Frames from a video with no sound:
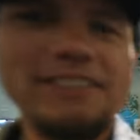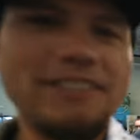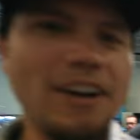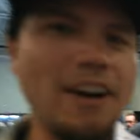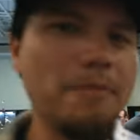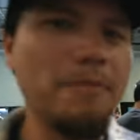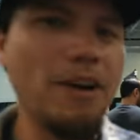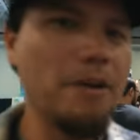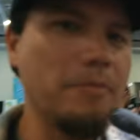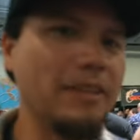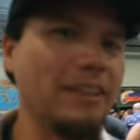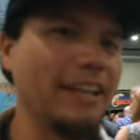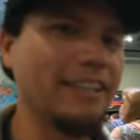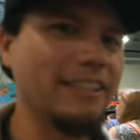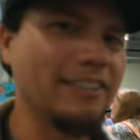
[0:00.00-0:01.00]
Tom
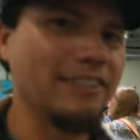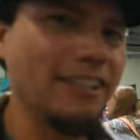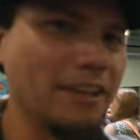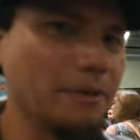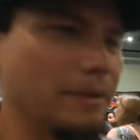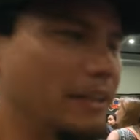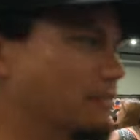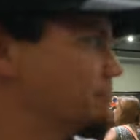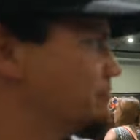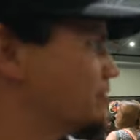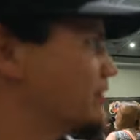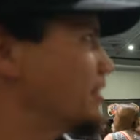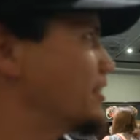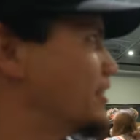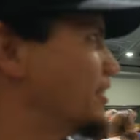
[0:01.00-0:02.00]
Harbin, ladies and gentlemen.
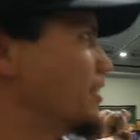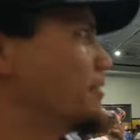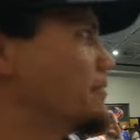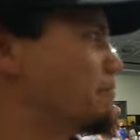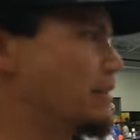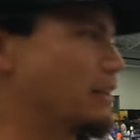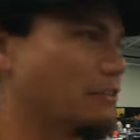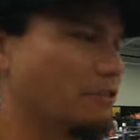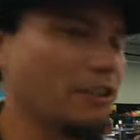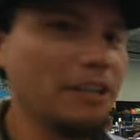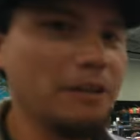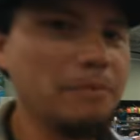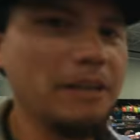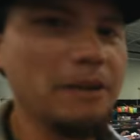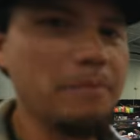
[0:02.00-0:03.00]
Couldn't meet,
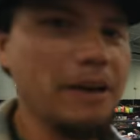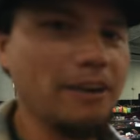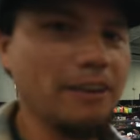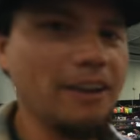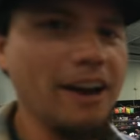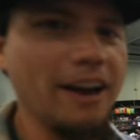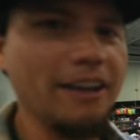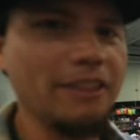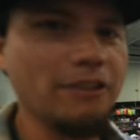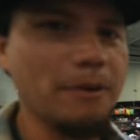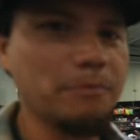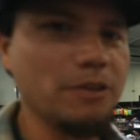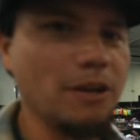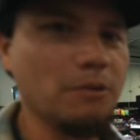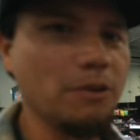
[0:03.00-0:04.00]
really meet a better guy in the
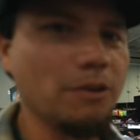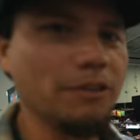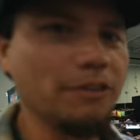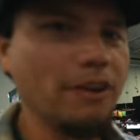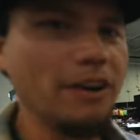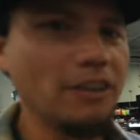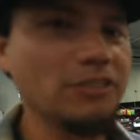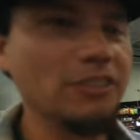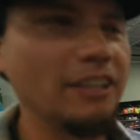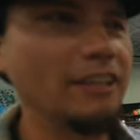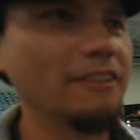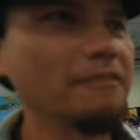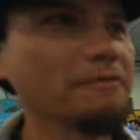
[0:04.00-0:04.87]
reptile world, honestly.